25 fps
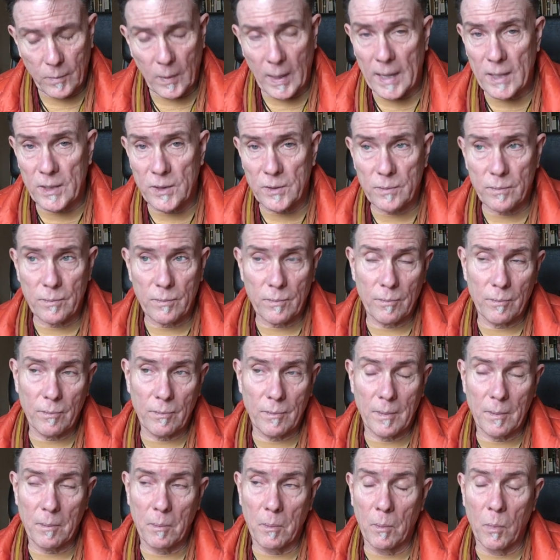as
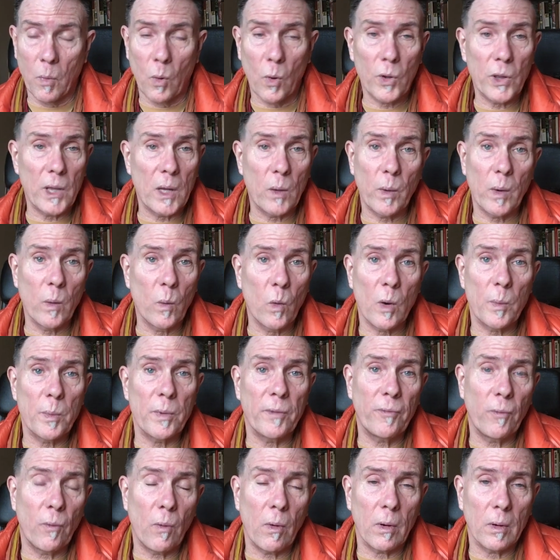more than we were
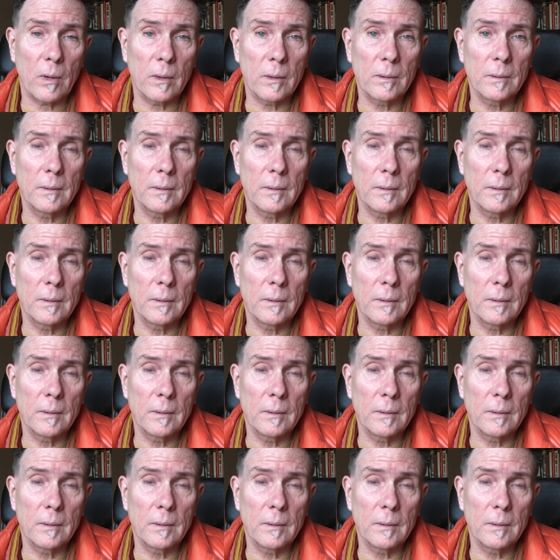before.